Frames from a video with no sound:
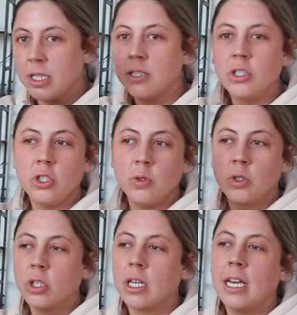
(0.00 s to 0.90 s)
into
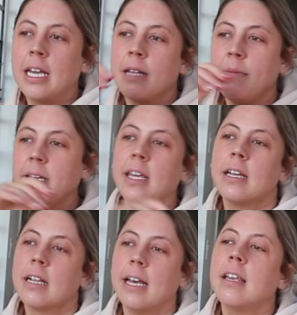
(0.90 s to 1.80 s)
cooking and
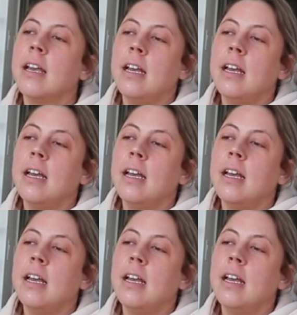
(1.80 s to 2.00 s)
making like